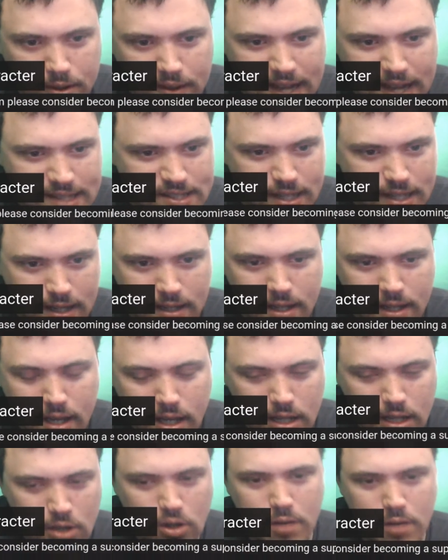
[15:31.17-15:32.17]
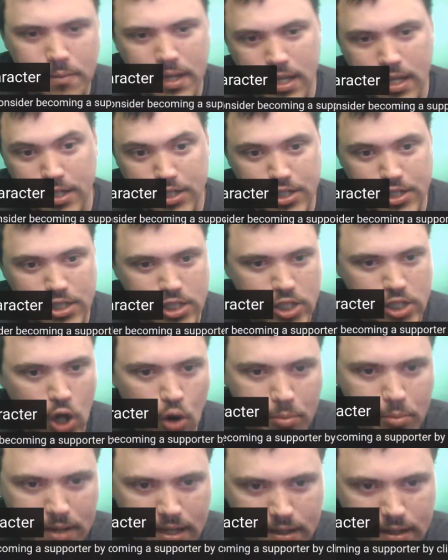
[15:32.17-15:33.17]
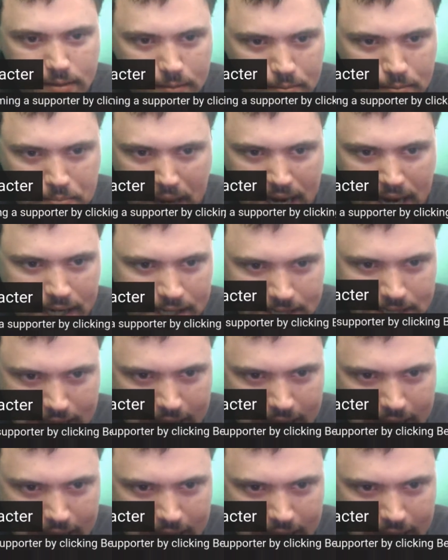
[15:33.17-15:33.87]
That's it. You can be a dopey beta